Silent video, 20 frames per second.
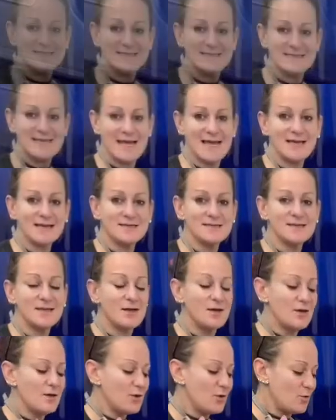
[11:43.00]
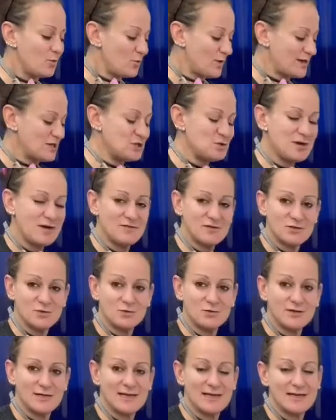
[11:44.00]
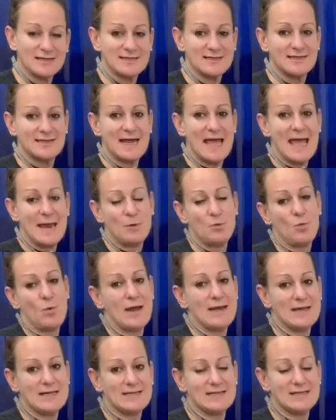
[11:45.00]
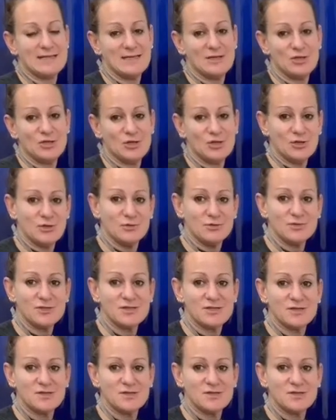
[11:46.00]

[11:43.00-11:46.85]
detect when you have a tool connected and when it's in use.